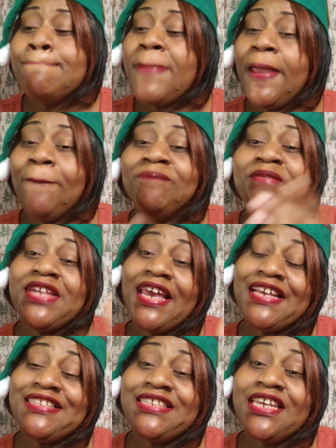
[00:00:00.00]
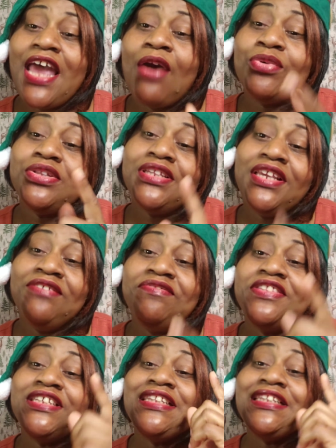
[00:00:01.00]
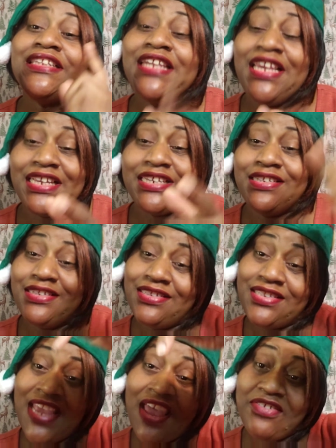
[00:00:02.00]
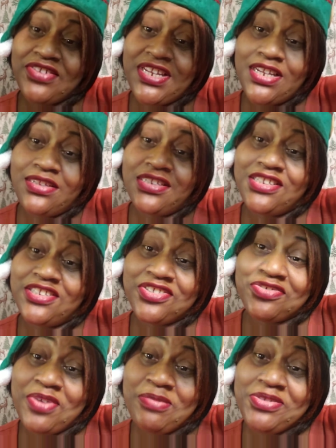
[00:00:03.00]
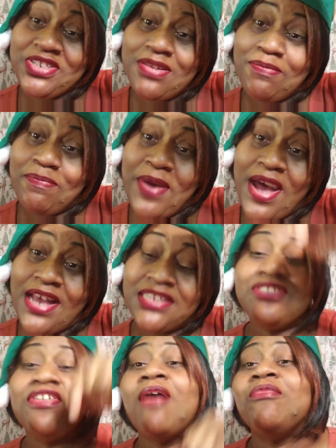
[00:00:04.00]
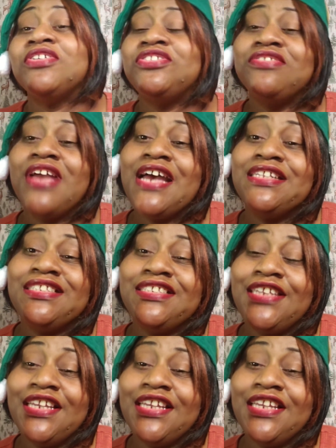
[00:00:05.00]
But like I said, I will leave the link down in the description box. So I want you guys to